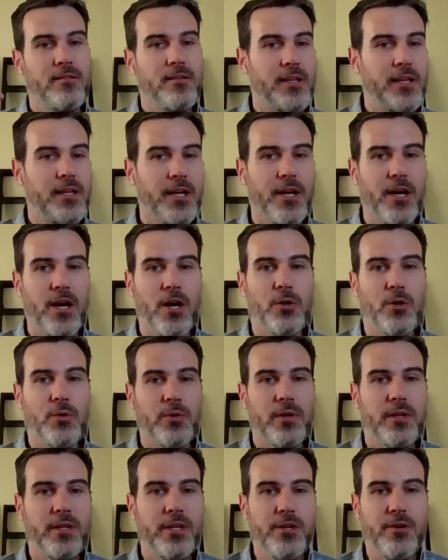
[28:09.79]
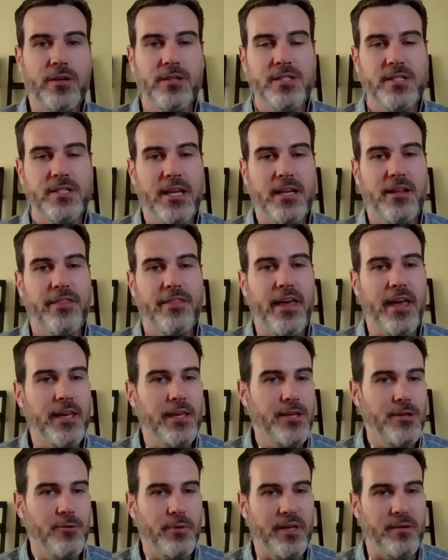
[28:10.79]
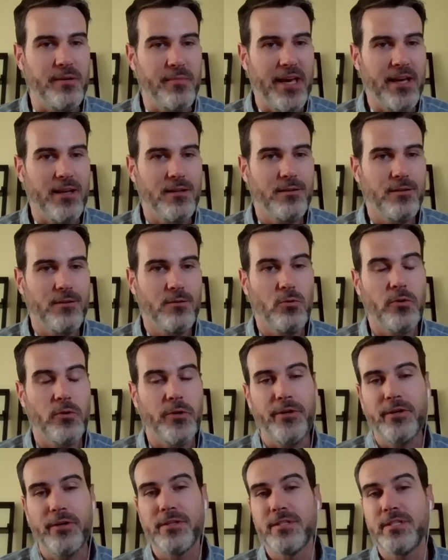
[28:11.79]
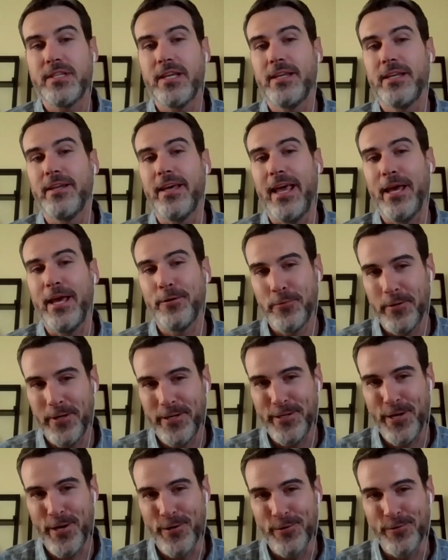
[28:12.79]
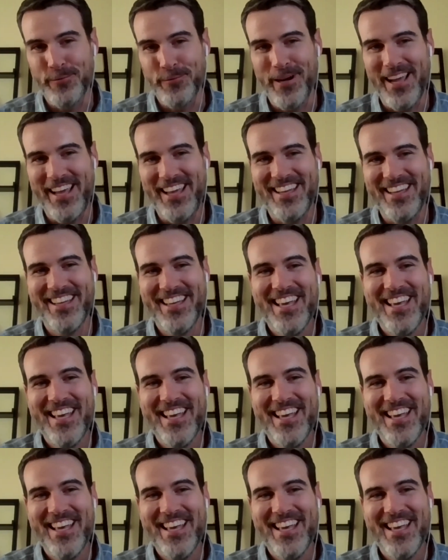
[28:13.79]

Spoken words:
you can send a thank you email or you can send a handwritten note, right?